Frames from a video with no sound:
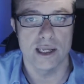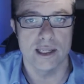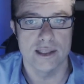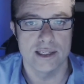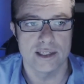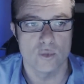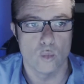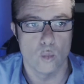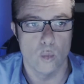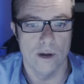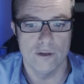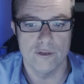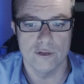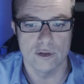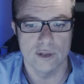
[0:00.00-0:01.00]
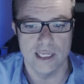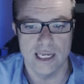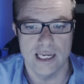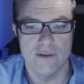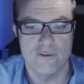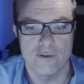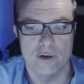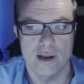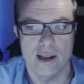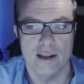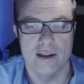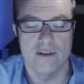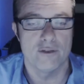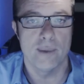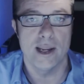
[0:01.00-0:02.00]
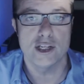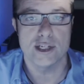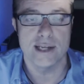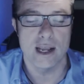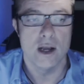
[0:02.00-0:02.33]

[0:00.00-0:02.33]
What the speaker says: and this willful need for information.